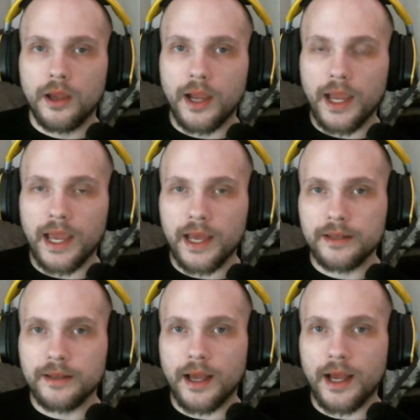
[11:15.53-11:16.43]

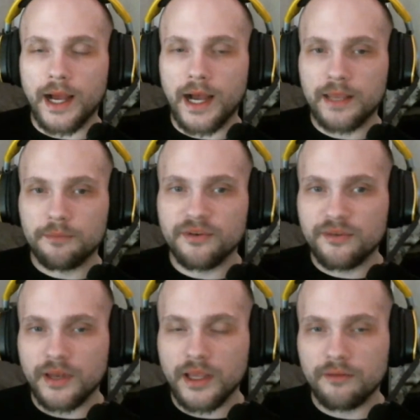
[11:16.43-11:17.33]
And I am
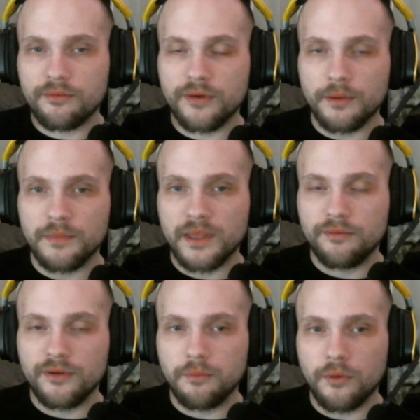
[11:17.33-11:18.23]
presenting it from the
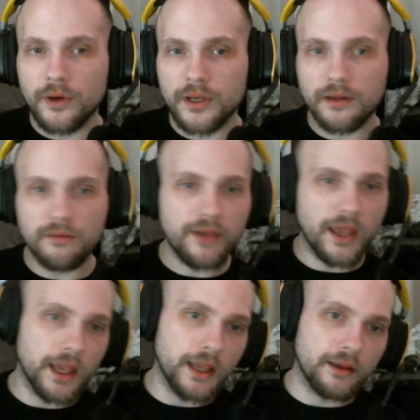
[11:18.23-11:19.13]
viewpoint of
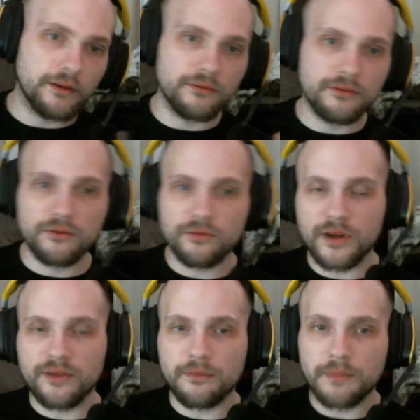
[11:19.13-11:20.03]
a
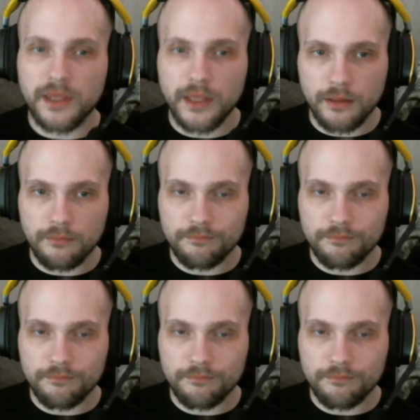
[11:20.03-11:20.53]
20-something kid